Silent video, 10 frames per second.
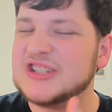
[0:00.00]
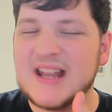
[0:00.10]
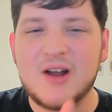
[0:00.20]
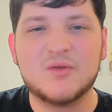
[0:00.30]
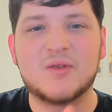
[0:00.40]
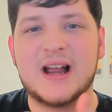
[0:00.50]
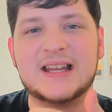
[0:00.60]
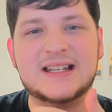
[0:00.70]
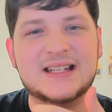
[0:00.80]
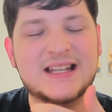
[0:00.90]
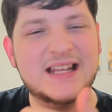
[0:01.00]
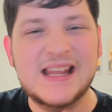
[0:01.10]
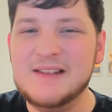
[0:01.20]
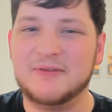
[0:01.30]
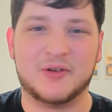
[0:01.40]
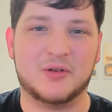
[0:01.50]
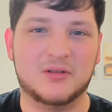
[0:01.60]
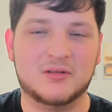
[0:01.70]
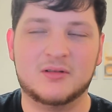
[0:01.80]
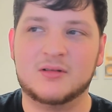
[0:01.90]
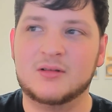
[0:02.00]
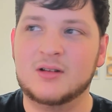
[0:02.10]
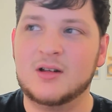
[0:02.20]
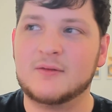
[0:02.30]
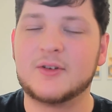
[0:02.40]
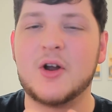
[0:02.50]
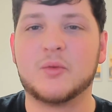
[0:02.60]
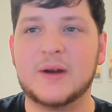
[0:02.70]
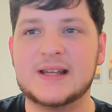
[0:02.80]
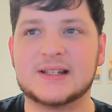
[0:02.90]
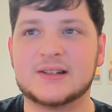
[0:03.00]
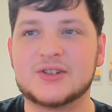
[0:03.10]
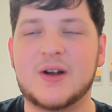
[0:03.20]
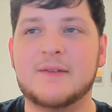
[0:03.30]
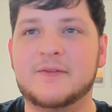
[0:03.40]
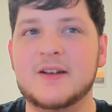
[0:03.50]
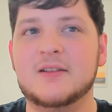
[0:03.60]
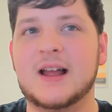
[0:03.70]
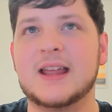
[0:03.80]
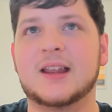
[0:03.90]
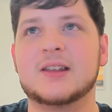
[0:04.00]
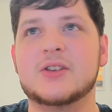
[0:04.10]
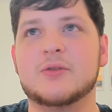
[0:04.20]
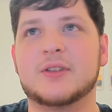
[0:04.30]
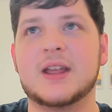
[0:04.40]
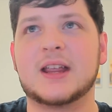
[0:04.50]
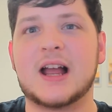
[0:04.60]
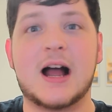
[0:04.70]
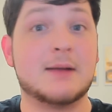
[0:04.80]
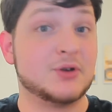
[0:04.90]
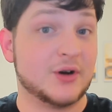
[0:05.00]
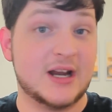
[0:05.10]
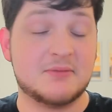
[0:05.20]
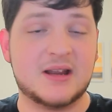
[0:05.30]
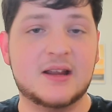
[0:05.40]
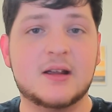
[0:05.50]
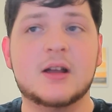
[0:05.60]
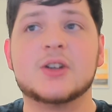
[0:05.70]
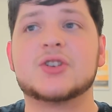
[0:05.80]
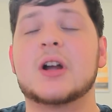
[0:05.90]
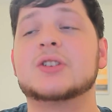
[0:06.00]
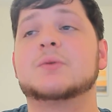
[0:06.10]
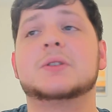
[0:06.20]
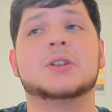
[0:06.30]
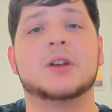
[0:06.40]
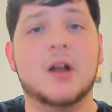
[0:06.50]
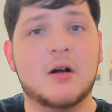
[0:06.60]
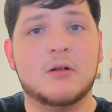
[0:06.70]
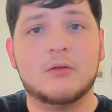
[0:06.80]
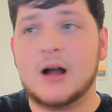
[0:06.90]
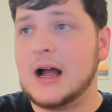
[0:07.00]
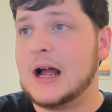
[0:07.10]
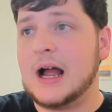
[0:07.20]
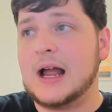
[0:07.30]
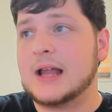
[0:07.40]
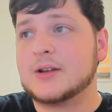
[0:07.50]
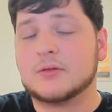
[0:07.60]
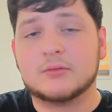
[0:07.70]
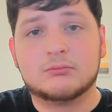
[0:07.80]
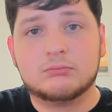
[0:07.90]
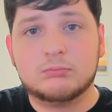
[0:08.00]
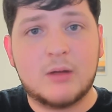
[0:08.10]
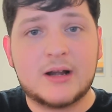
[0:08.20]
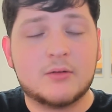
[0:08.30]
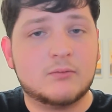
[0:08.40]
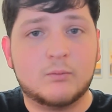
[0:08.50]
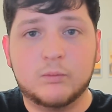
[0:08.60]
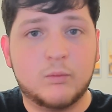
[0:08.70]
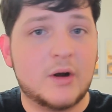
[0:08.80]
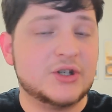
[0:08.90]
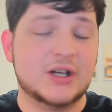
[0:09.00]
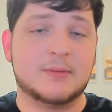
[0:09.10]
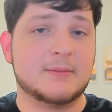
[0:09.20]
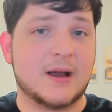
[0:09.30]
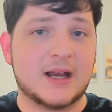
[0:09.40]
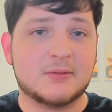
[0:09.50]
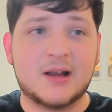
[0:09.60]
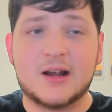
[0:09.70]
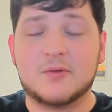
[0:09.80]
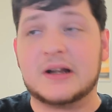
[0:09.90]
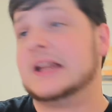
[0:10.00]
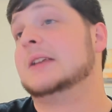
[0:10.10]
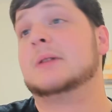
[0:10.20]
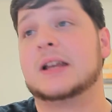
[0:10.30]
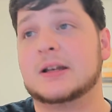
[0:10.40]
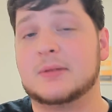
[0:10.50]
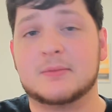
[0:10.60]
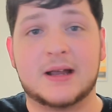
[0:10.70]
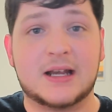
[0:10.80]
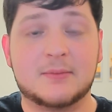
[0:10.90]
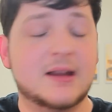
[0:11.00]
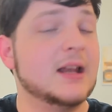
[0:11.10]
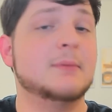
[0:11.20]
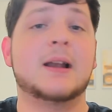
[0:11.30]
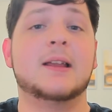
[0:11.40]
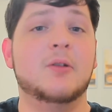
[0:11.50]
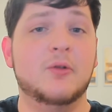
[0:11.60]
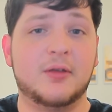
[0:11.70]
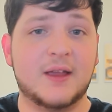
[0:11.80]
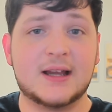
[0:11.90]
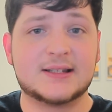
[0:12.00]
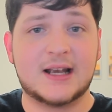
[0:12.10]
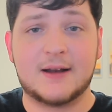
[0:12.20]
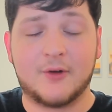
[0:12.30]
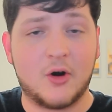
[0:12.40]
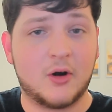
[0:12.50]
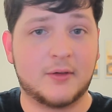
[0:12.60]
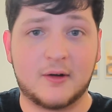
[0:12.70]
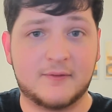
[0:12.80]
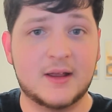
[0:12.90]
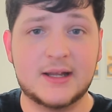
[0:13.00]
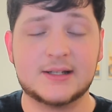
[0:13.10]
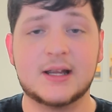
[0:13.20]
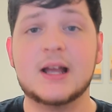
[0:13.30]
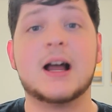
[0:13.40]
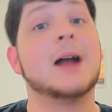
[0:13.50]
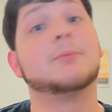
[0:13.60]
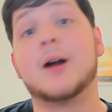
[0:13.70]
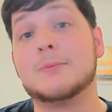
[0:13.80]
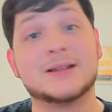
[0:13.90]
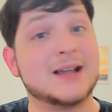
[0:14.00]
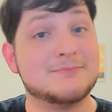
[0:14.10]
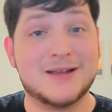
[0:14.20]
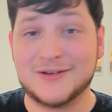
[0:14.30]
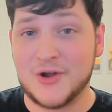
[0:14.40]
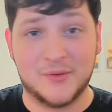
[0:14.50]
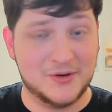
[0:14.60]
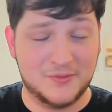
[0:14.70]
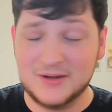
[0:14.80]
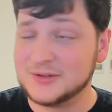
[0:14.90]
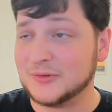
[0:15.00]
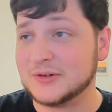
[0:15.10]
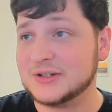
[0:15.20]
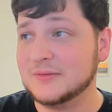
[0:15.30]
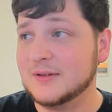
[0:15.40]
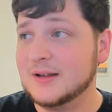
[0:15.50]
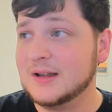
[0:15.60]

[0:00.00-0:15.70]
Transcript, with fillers: downright evil for no reason. So I feel like you think I'm your enemy. So I just want you to know I, I don't I don't want you to be my enemy. I don't want anybody to be my enemy. Anybody who thinks that I've hurt their feelings, I promise I meant no ill will toward you.